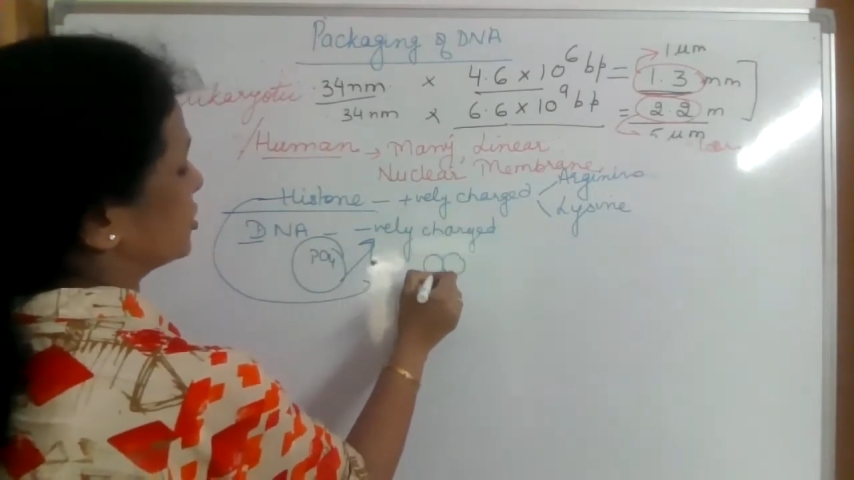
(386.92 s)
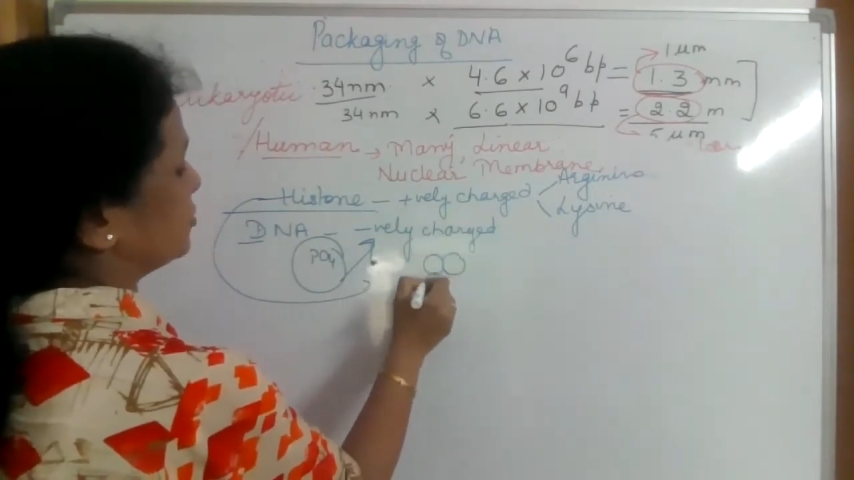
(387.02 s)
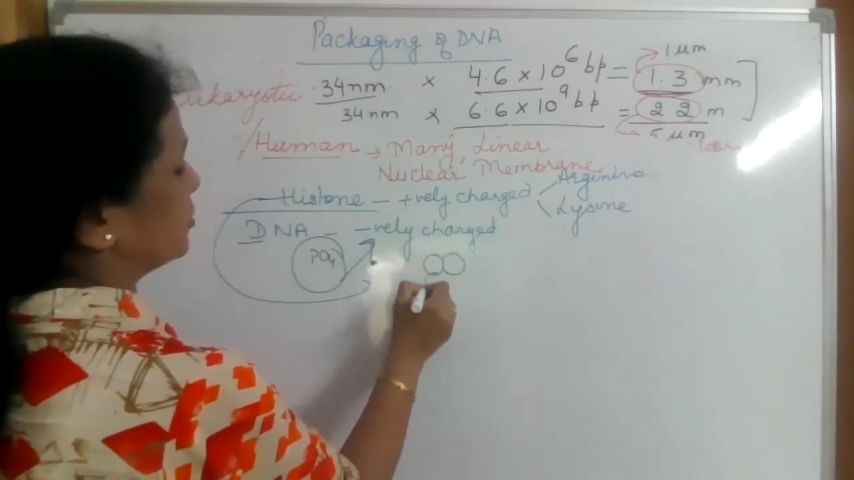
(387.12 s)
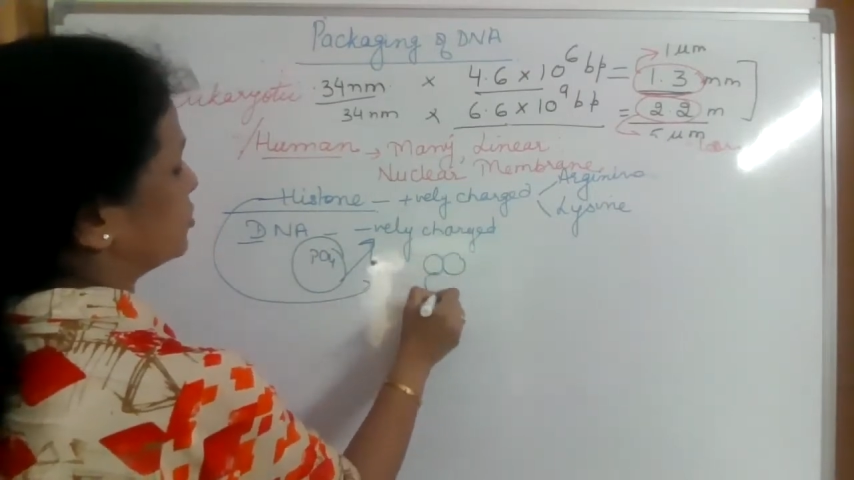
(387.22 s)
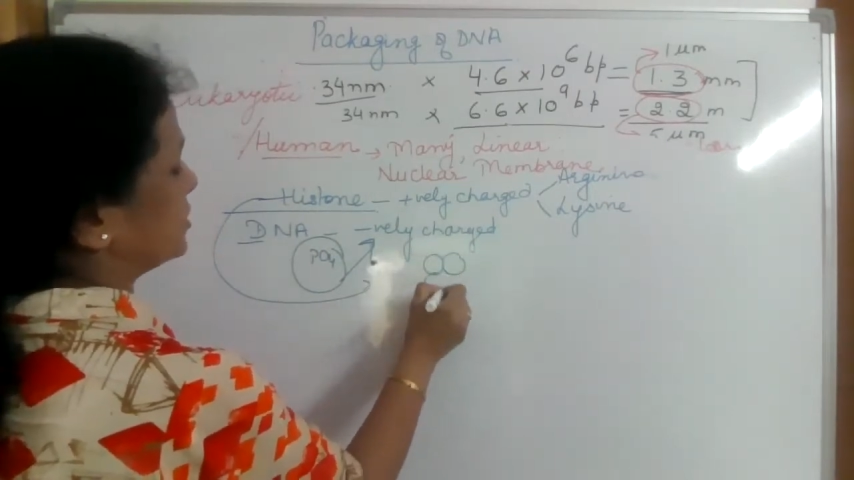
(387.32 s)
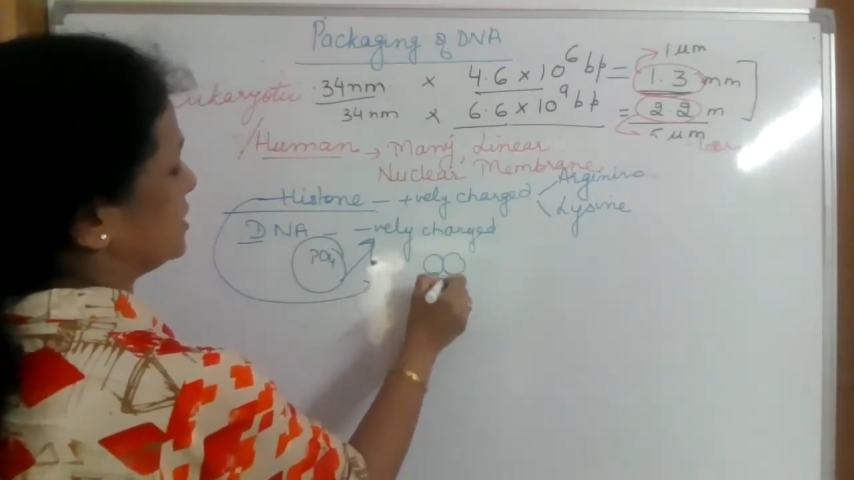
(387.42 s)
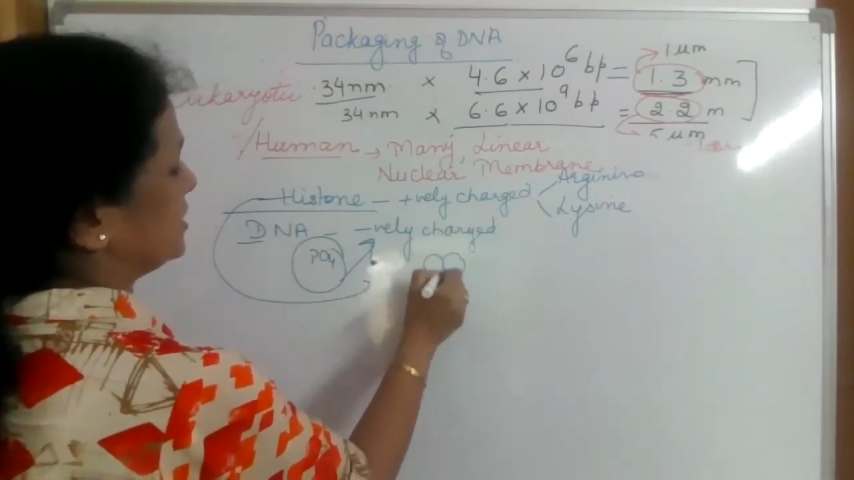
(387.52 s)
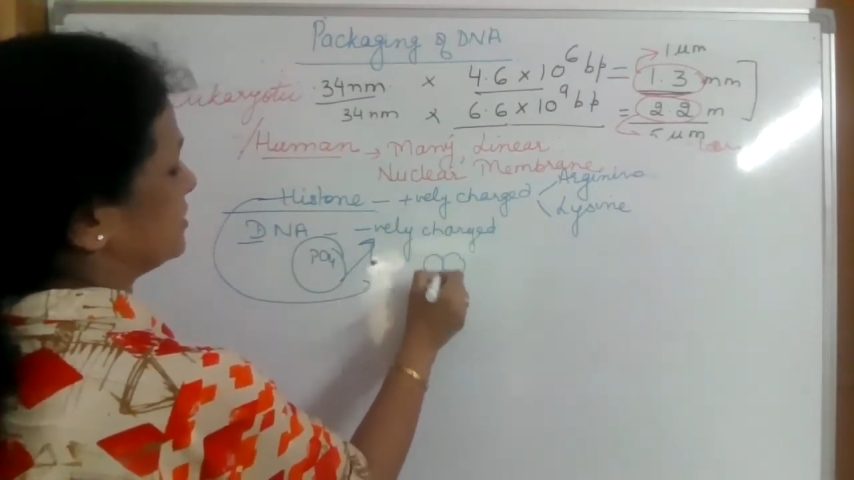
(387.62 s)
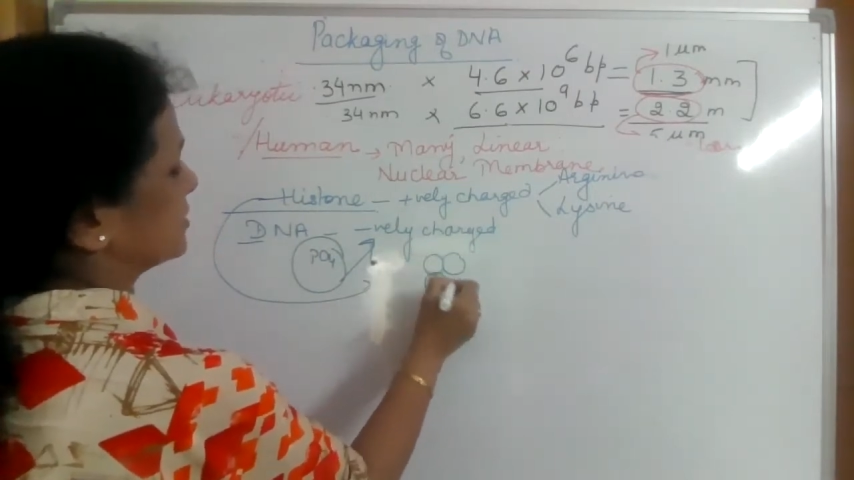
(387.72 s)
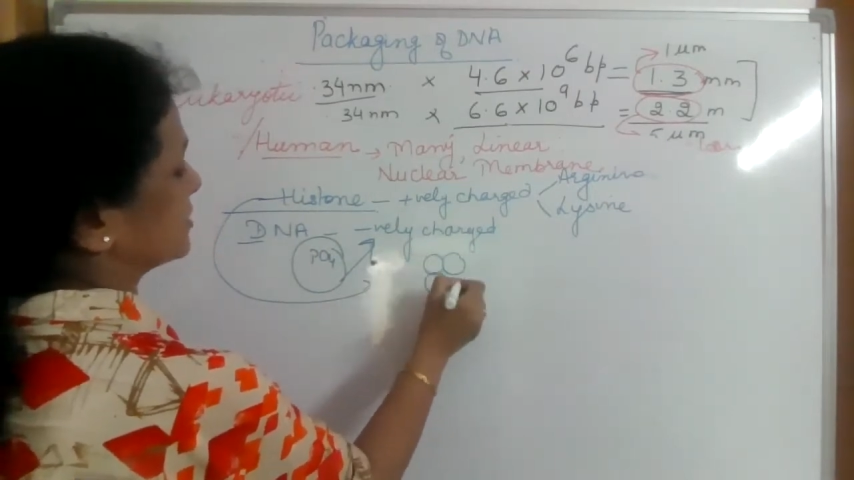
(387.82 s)

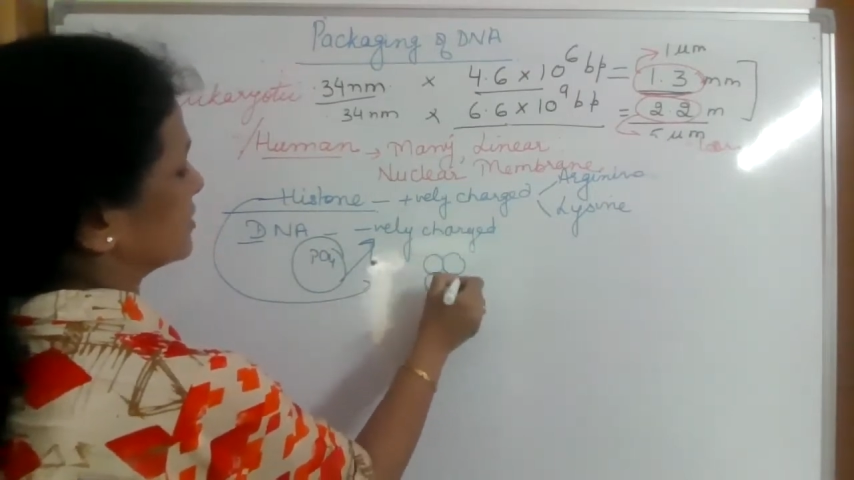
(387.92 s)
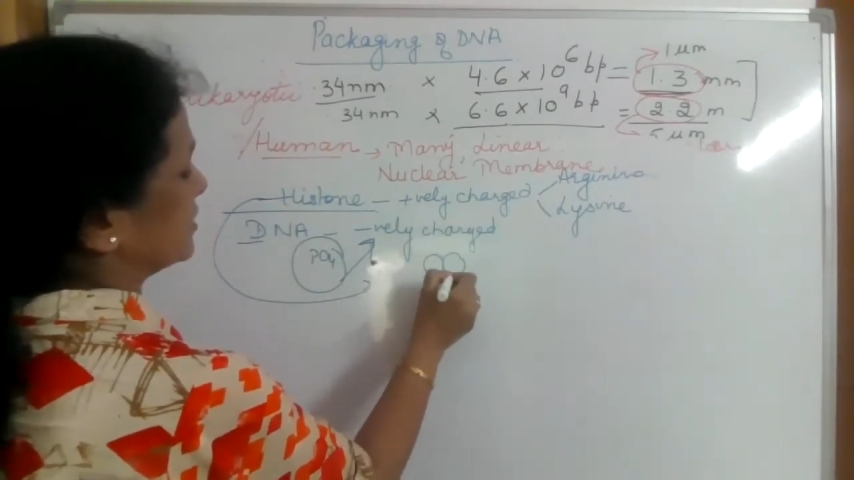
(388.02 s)
proteins,